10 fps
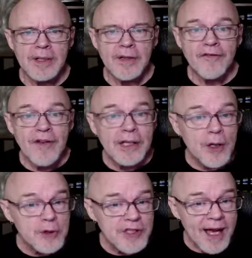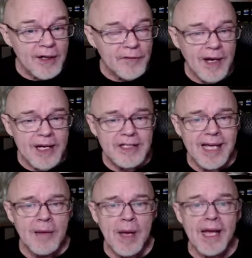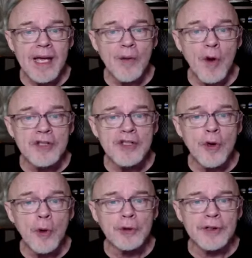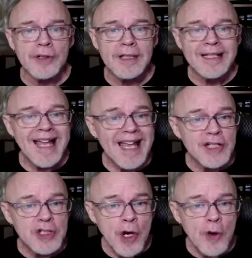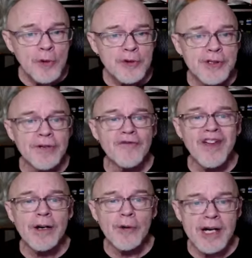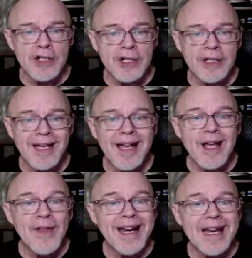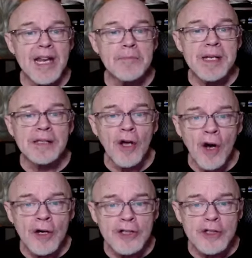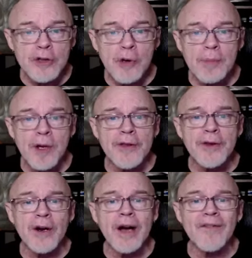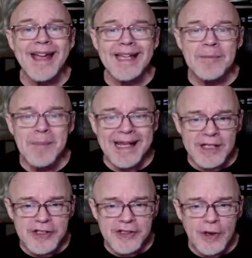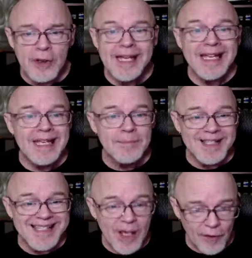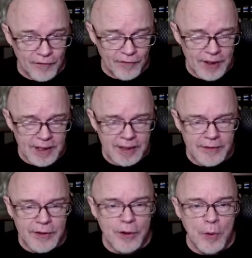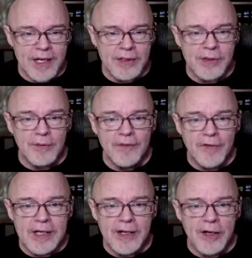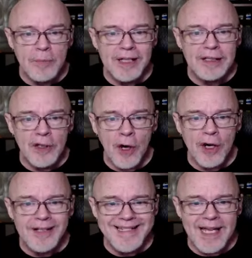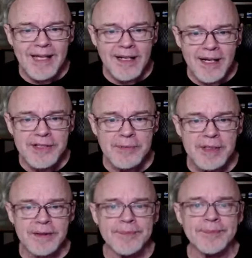Fellow sacrifice, Kemme, had once told her, in tones of veneration, that it had belonged to a brother of Ekimeniso himself, the queen's revered but long dead husband.